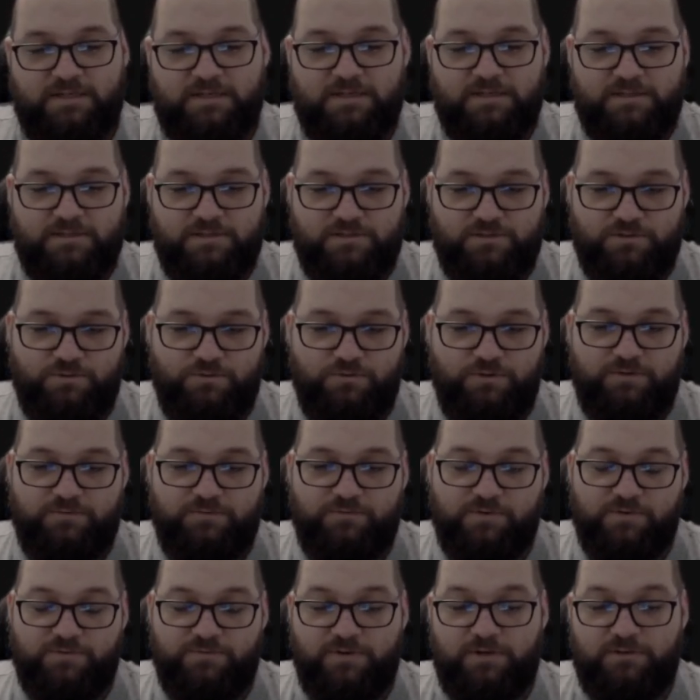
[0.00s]
So if
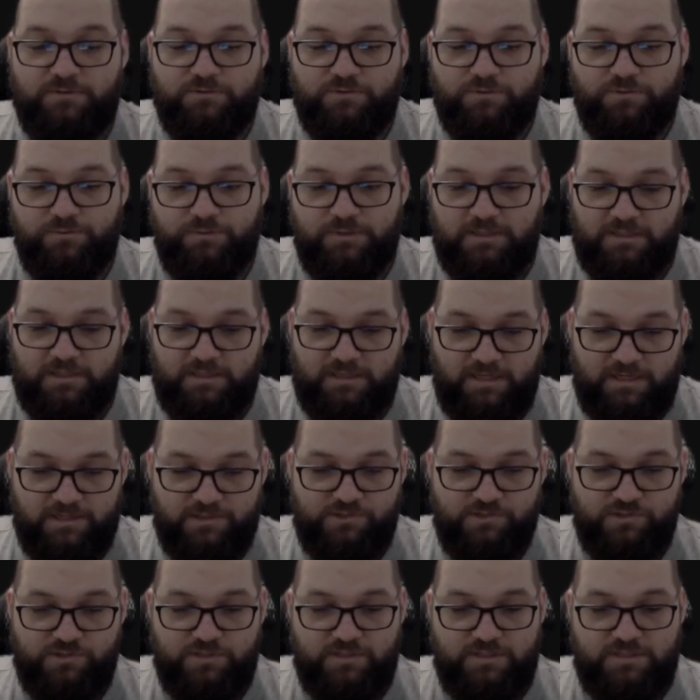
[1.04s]
we fail to win a
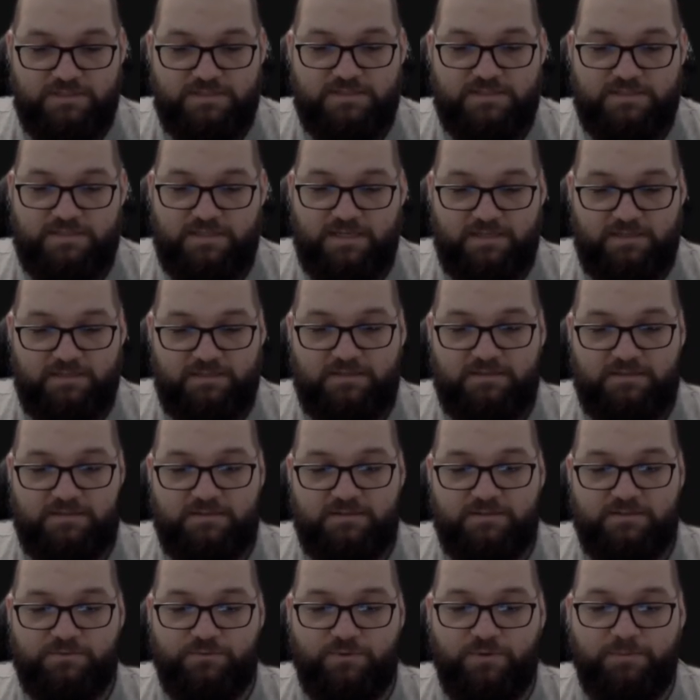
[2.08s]
clash, instead
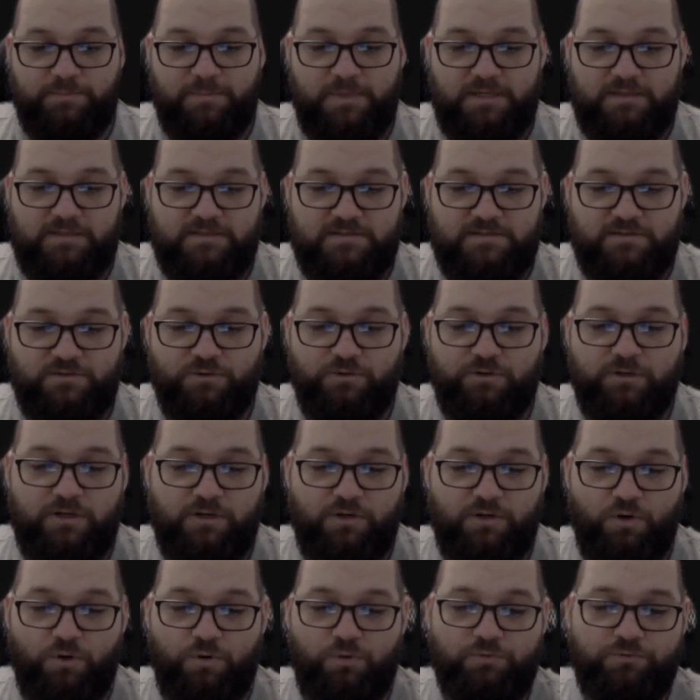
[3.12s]
we may destroy a
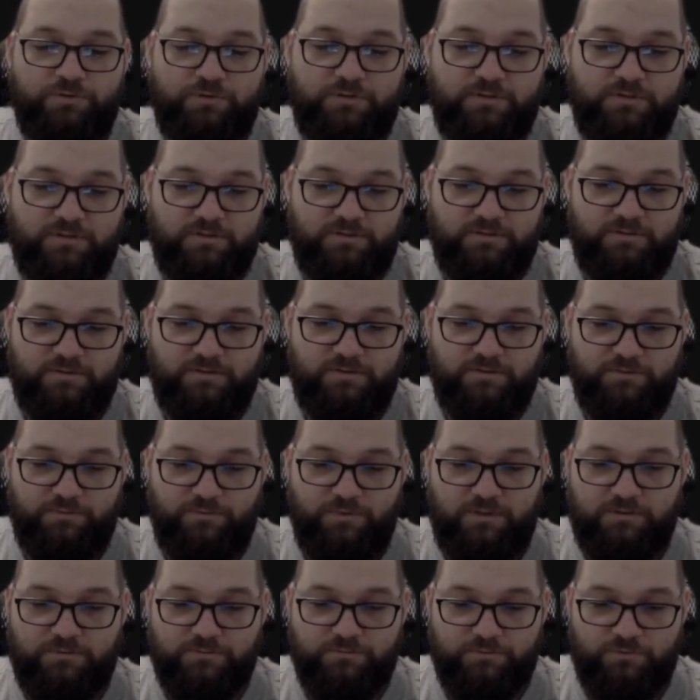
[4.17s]
gold
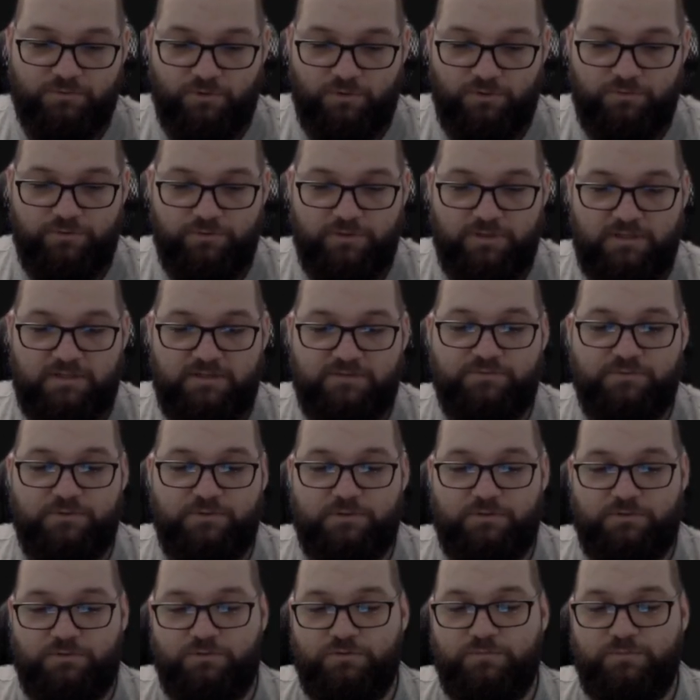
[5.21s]
we control, and if we
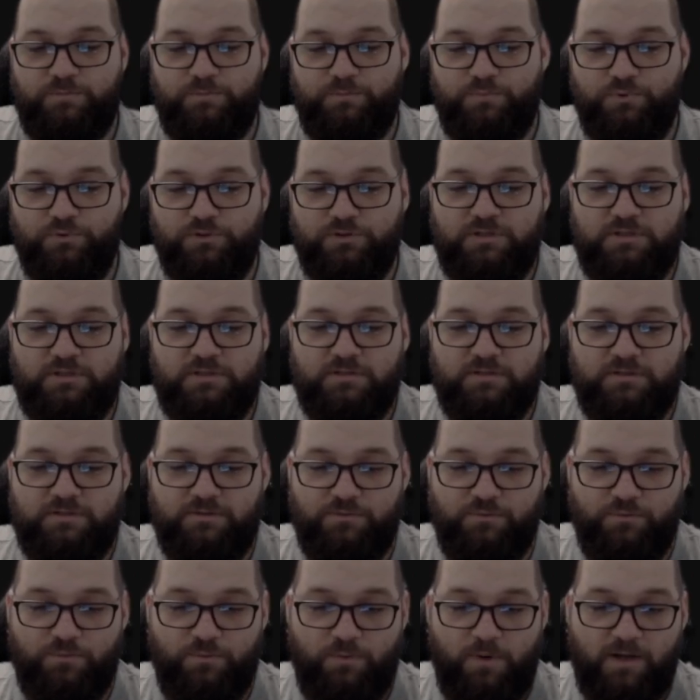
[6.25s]
do, put
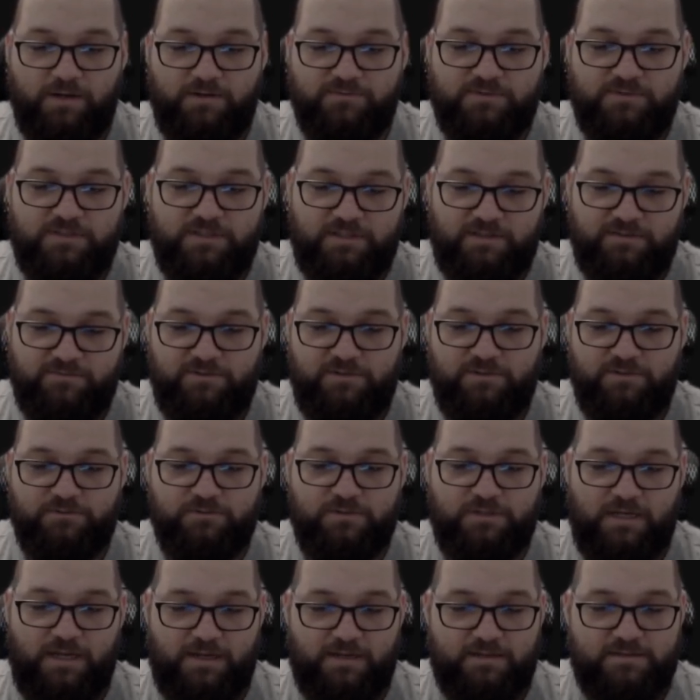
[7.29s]
one of the
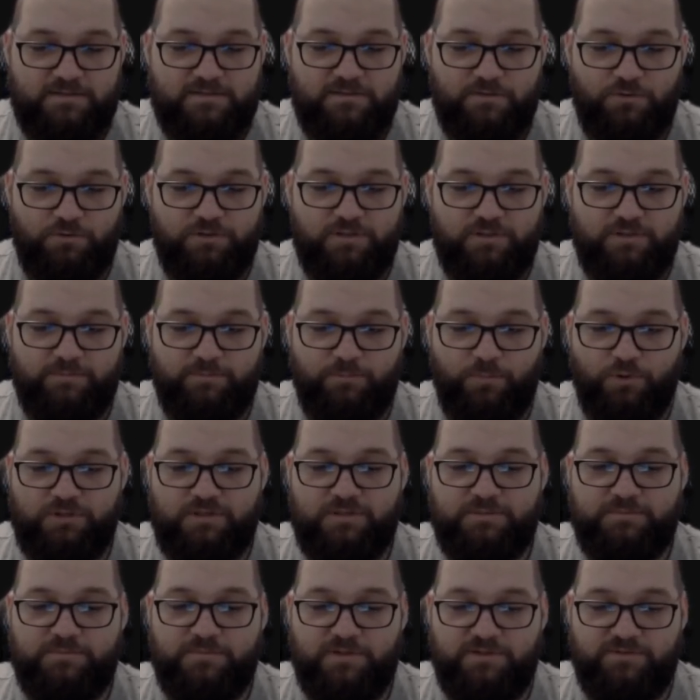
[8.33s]
revealed cards on the
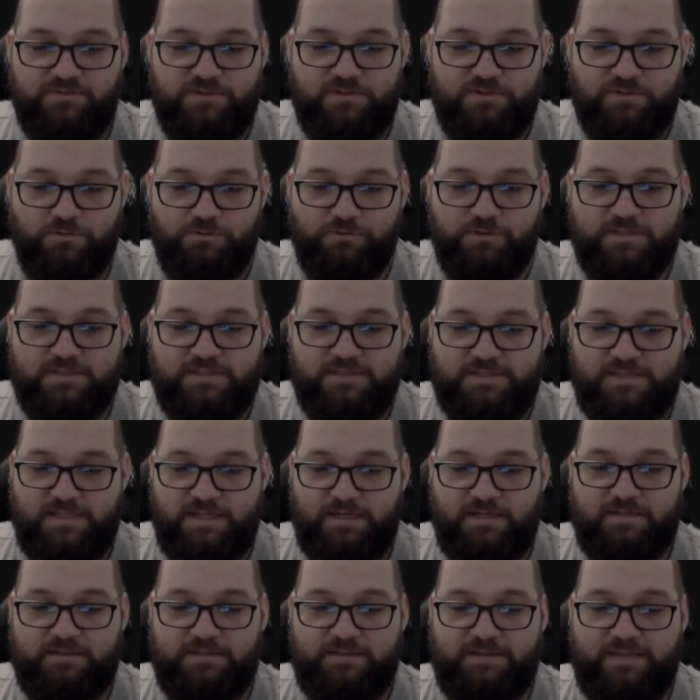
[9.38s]
bottom of its owner's
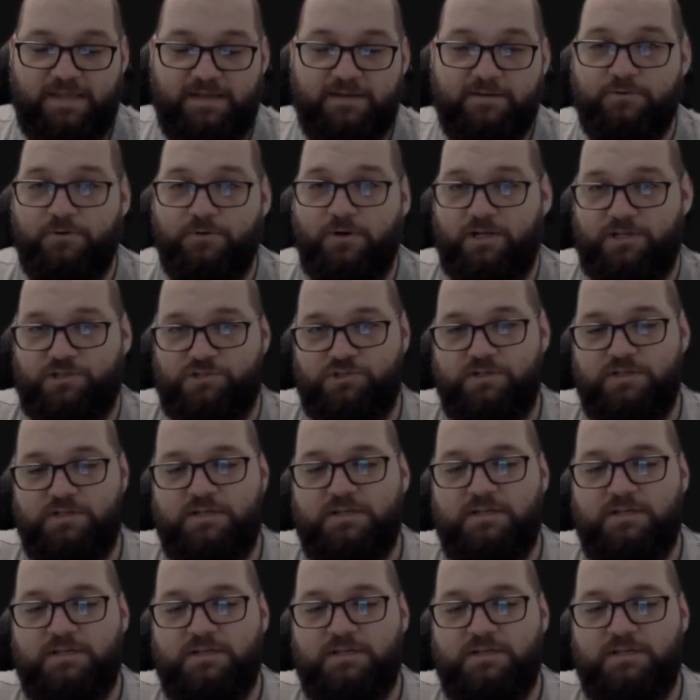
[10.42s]
deck, then clash.